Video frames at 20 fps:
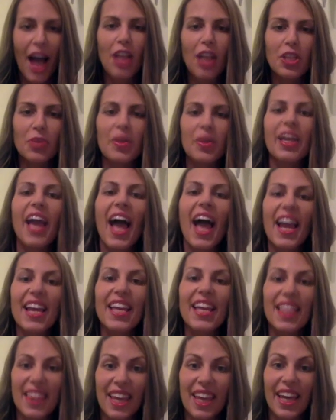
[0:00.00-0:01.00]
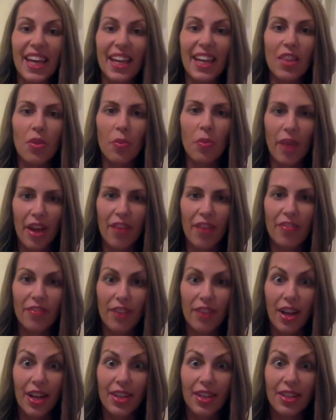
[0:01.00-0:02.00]
doing anything in the way of
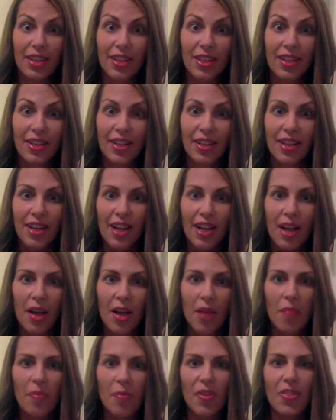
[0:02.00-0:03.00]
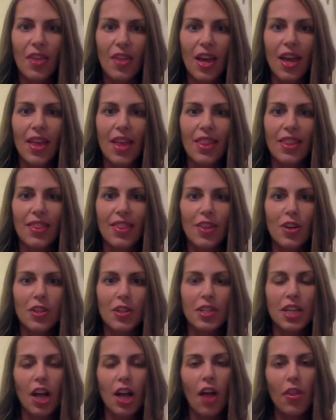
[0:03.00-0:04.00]
fun. But then
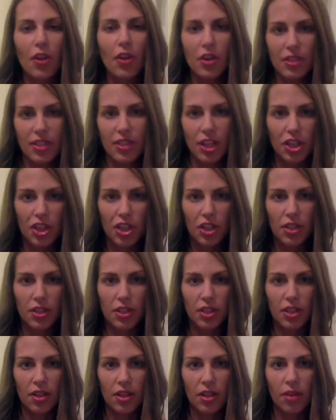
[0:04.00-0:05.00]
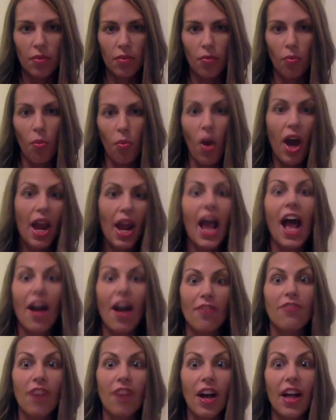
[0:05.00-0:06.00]
there's the others that just want to
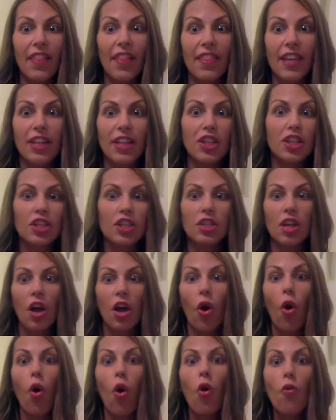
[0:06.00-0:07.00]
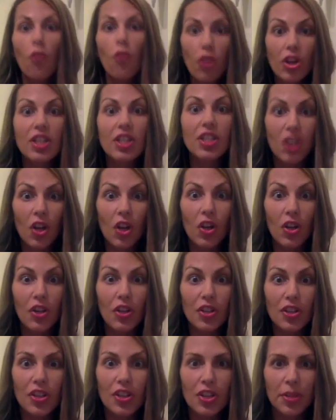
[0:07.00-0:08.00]
have fun. They just
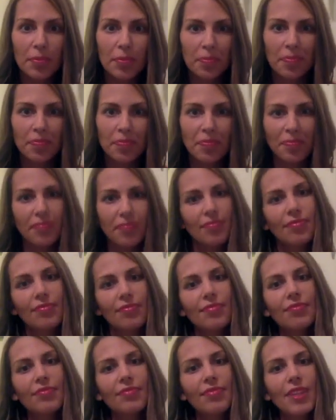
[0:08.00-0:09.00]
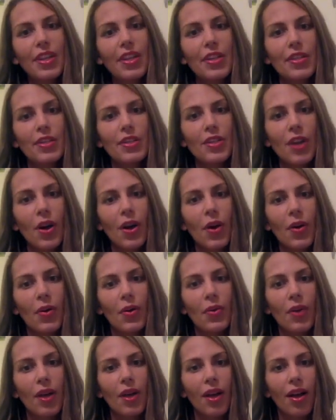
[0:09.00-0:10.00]
overindulge.
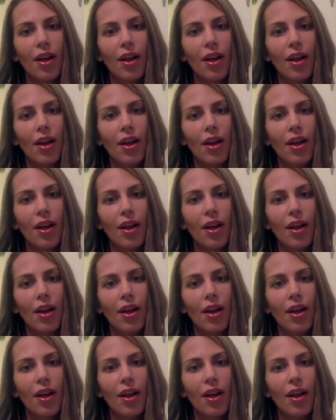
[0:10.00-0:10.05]
So